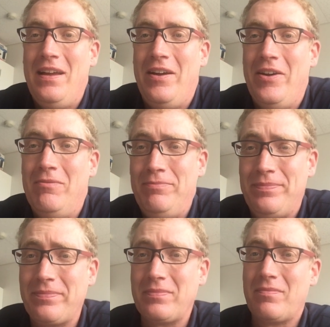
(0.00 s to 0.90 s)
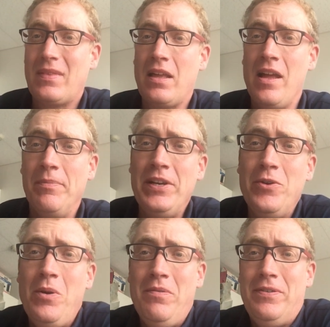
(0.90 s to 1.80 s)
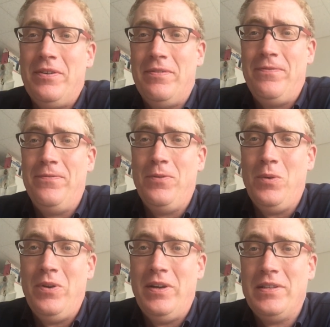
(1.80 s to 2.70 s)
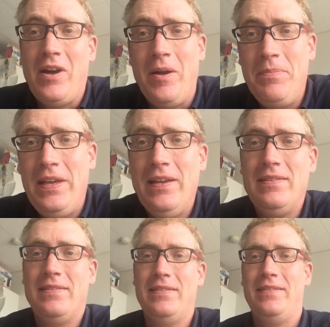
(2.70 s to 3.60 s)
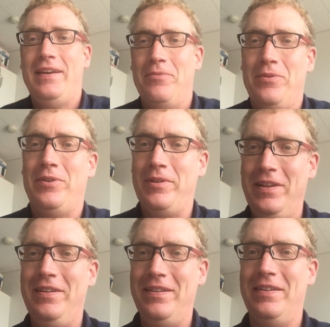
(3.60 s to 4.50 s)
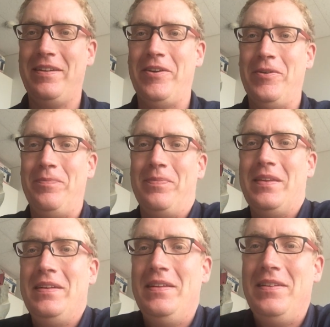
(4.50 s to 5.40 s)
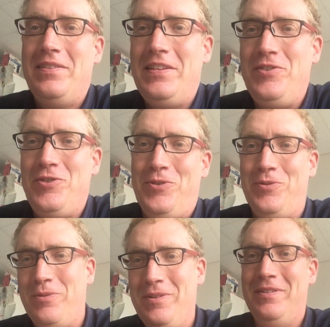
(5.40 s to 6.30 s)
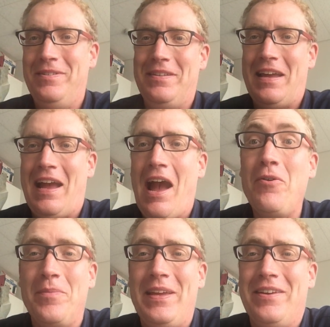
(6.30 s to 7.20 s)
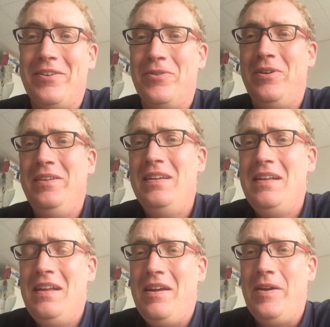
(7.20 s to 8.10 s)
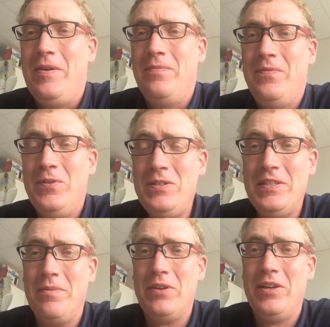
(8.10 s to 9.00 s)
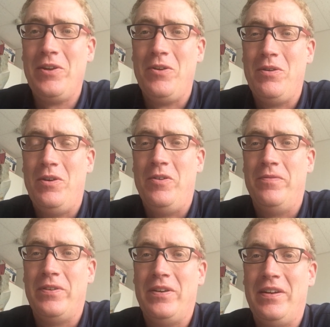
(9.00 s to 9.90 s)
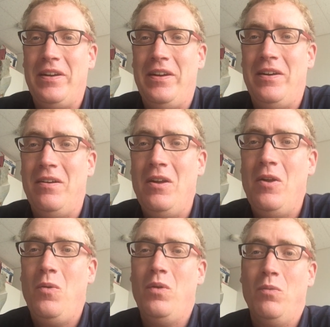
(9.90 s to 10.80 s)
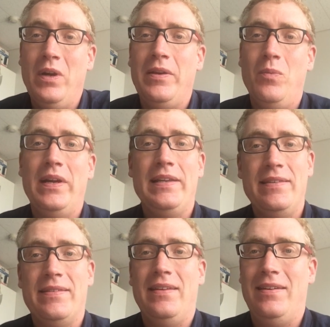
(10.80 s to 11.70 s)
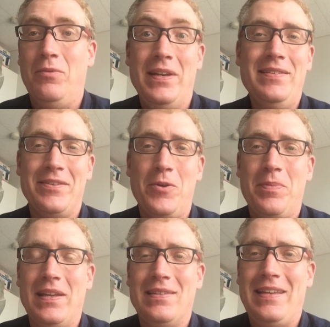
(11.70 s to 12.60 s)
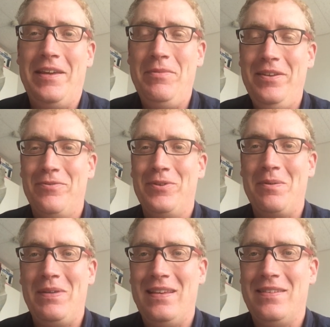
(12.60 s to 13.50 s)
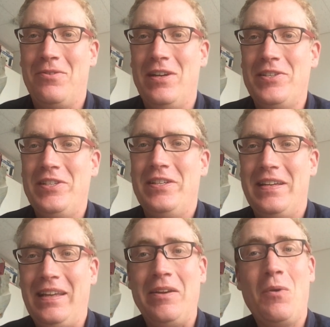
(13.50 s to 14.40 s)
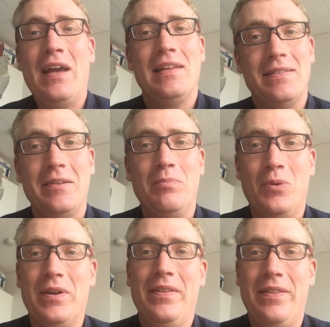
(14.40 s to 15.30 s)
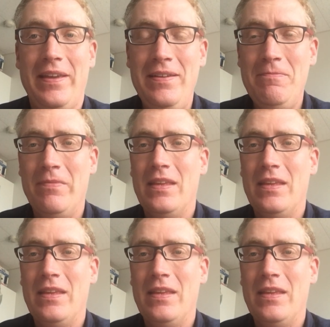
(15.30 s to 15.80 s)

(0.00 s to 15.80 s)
I'm going to go over 4 topics that will teach you how to make a good one. First I'm going to go over what is an opening statement, really basic question, and why it's an important thing.